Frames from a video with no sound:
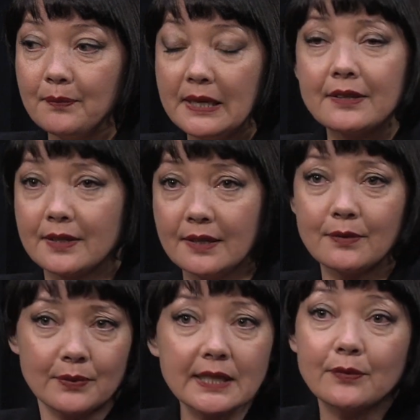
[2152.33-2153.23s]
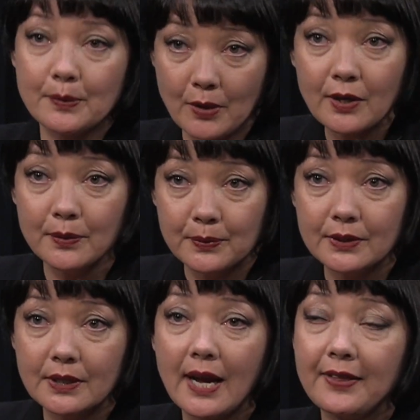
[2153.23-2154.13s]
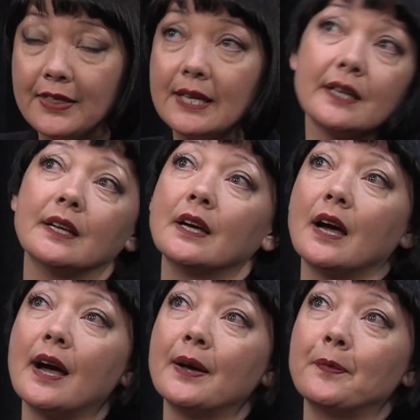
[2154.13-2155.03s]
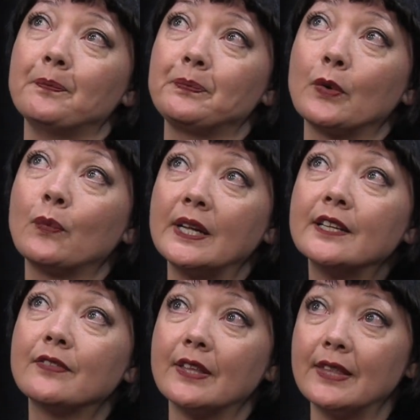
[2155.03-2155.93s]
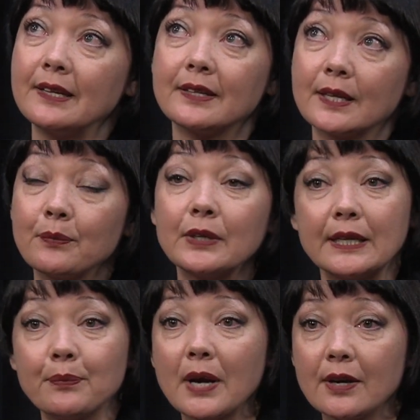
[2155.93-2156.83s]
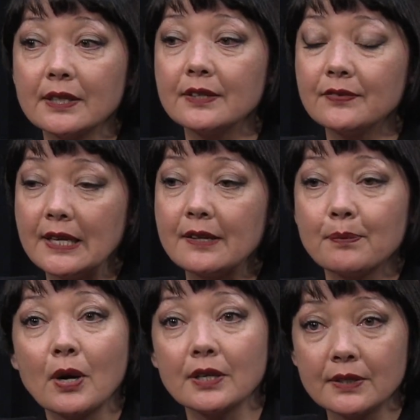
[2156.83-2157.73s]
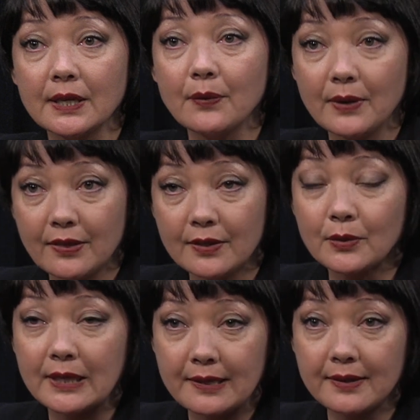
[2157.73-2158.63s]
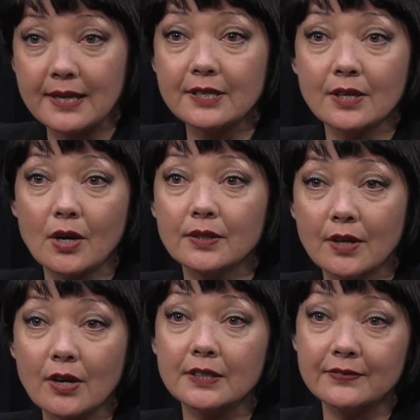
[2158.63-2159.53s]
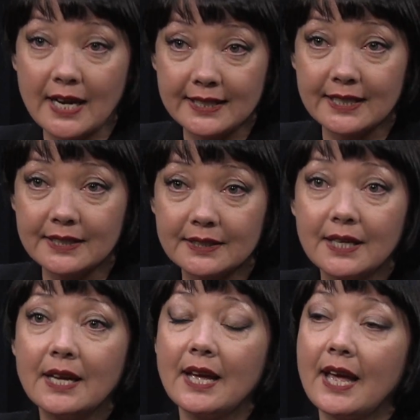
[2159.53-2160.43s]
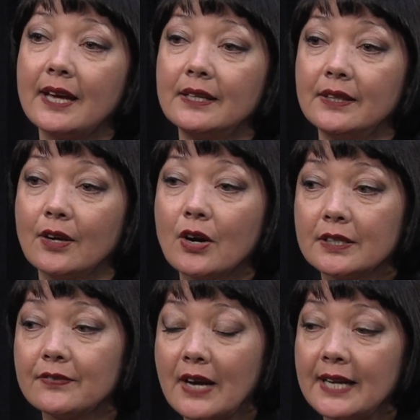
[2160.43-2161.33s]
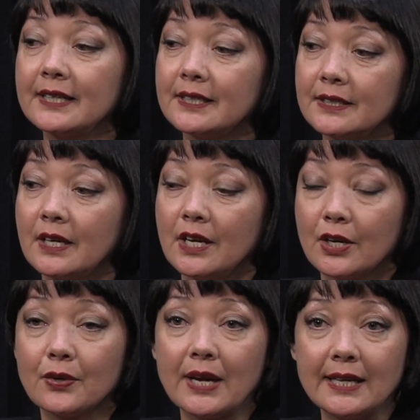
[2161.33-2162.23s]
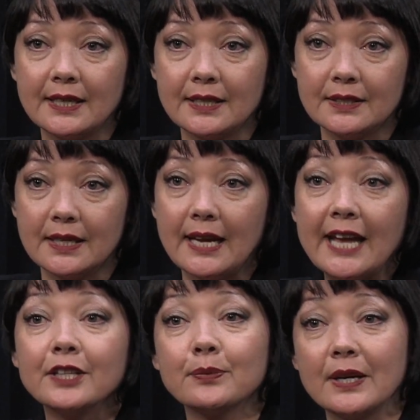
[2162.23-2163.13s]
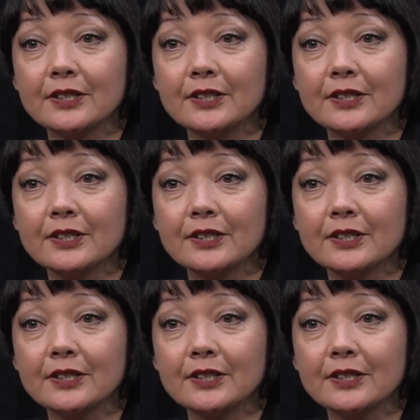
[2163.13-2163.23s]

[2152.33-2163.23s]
is really remarkable. I think one of the things that I'm really proud of is partnering with an organization called the Heart of Ida. And the Heart of Ida created Age Well